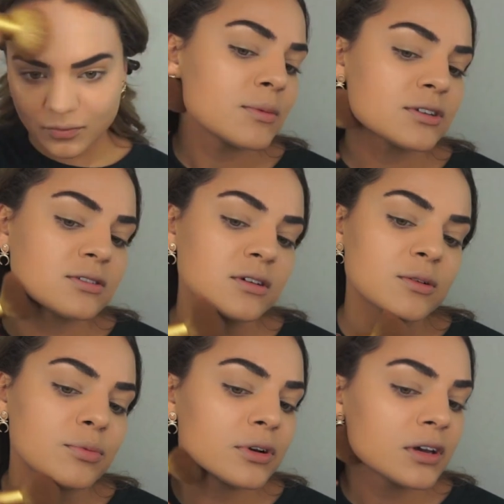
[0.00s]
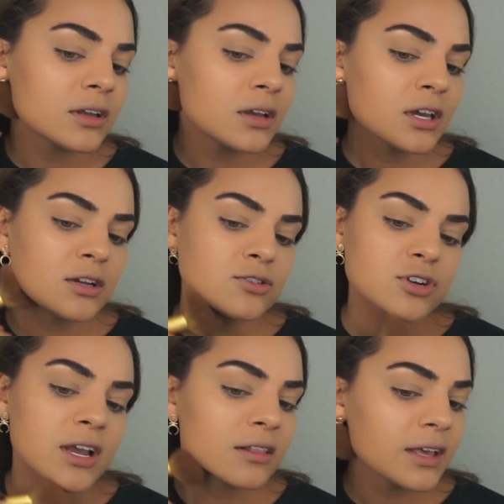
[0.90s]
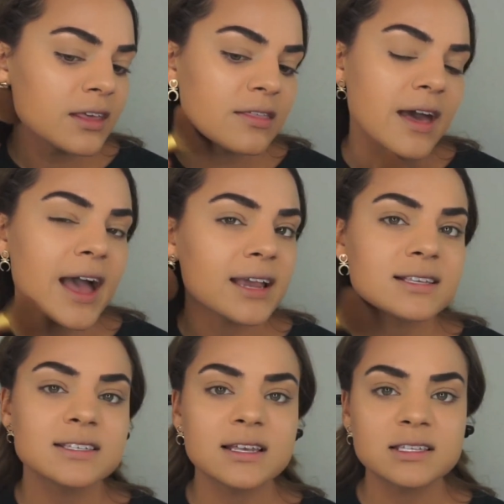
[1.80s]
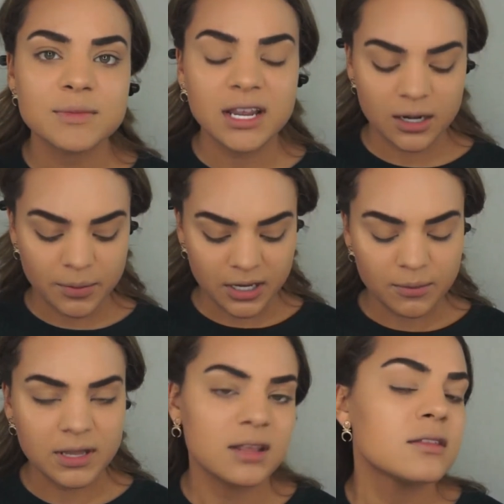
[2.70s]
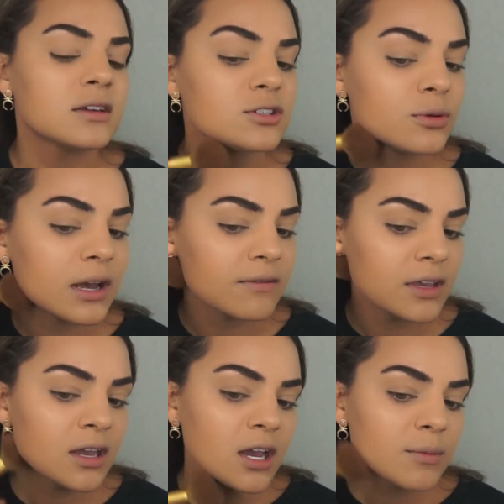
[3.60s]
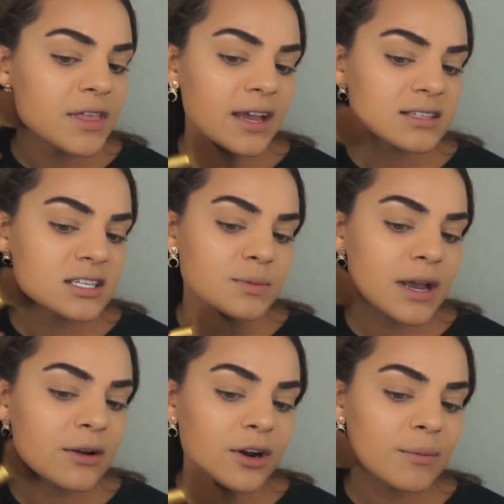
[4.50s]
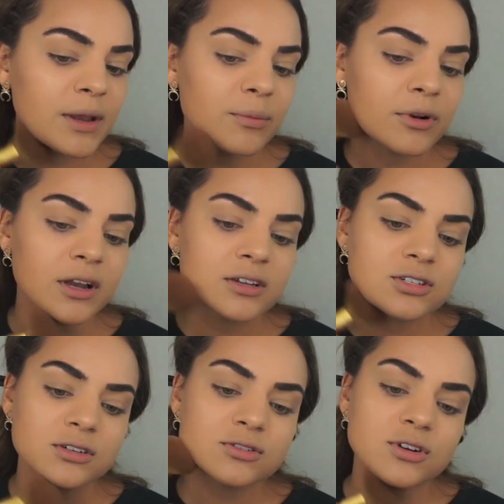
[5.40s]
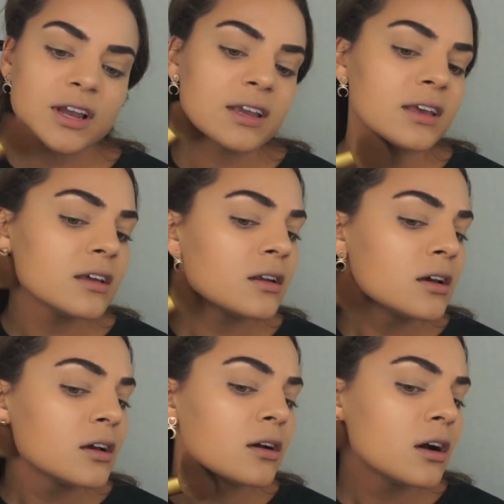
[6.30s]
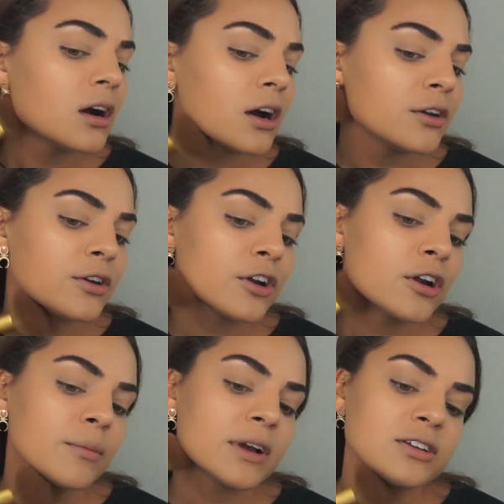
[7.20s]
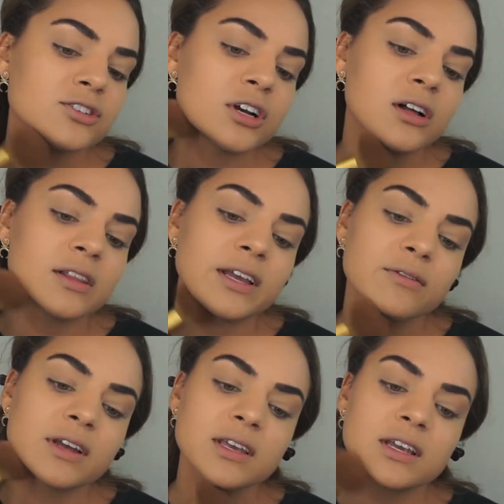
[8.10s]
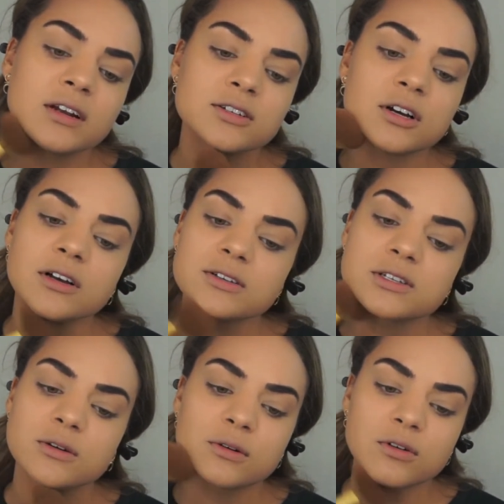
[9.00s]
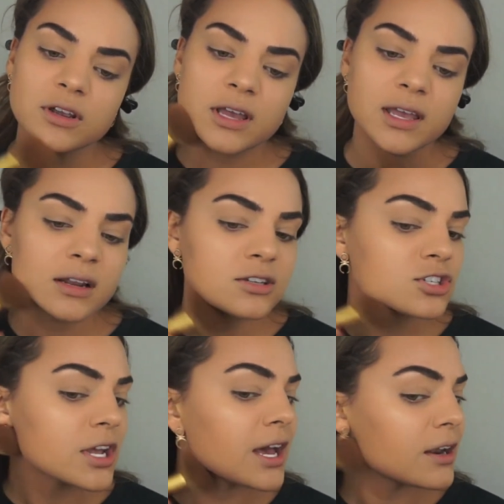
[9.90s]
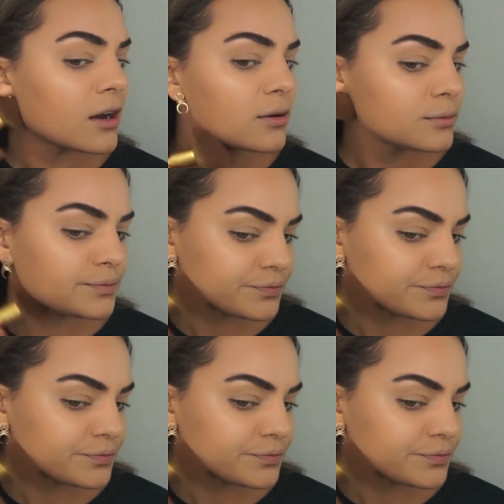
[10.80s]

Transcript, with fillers: I'm also going to drag like the excess, I'm not going to pick up anything too heavy, but the excess powder on my brush and drag it under my jawline right here to also create a shadow.